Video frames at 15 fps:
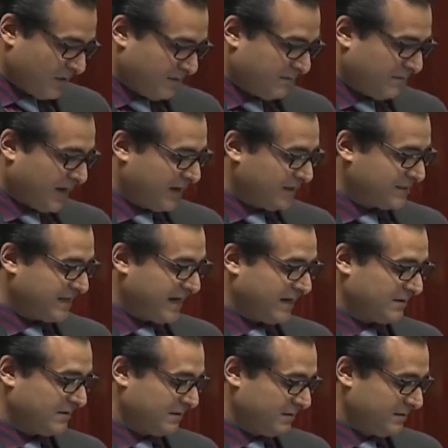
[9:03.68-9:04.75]
by a
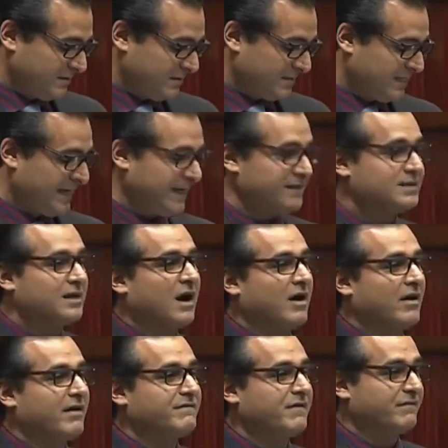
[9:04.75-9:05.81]
state
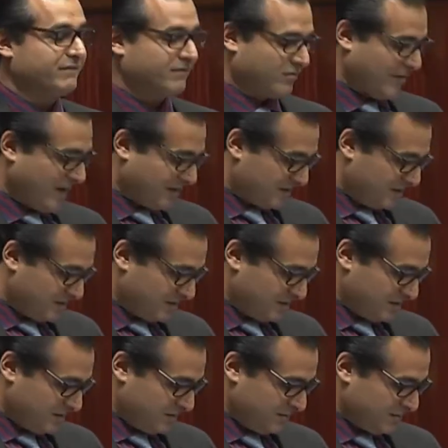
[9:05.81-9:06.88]
CSRFF grant.
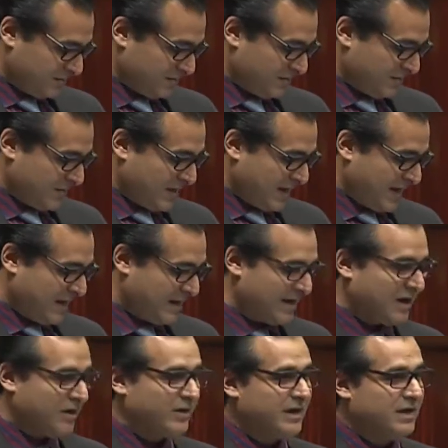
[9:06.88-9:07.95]
And
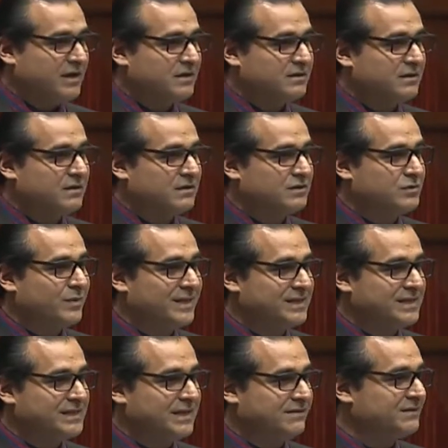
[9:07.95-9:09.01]
now in
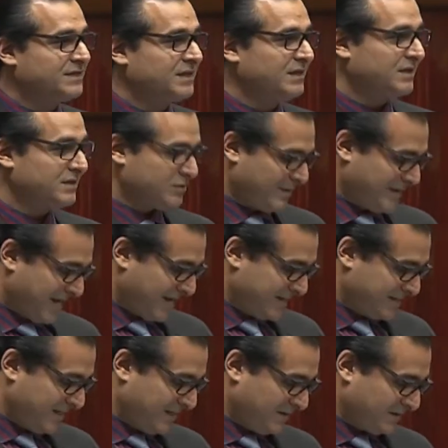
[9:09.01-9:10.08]
2017 and
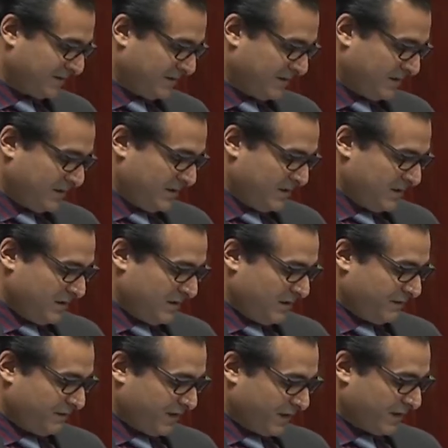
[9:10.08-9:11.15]
2018,
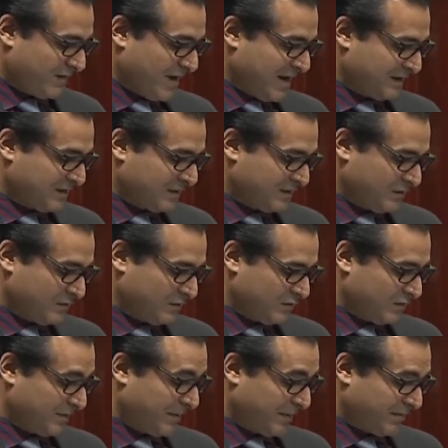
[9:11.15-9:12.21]
further grants
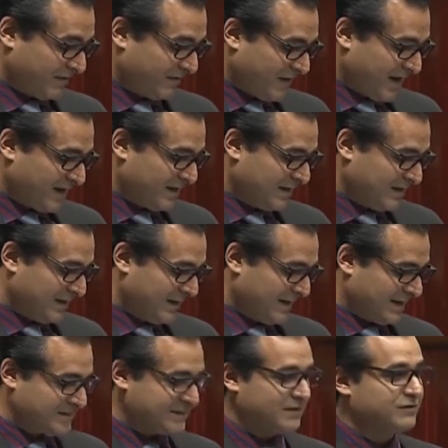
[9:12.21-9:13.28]
will be provided in
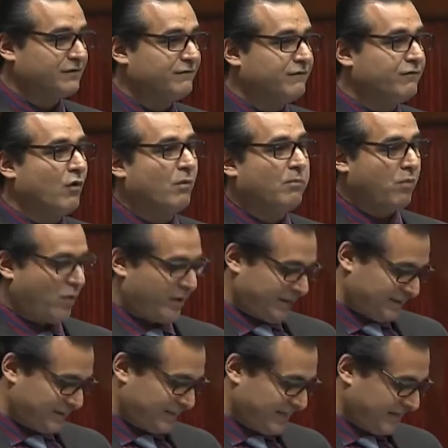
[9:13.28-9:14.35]
excess of
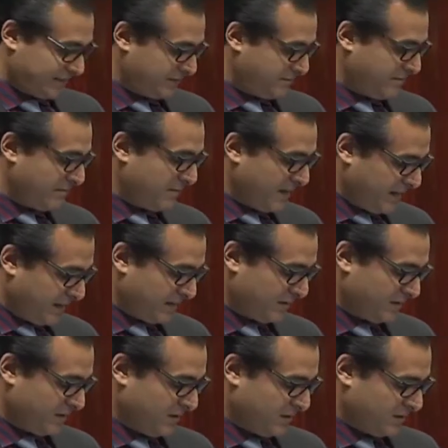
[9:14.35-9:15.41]
$4.6 million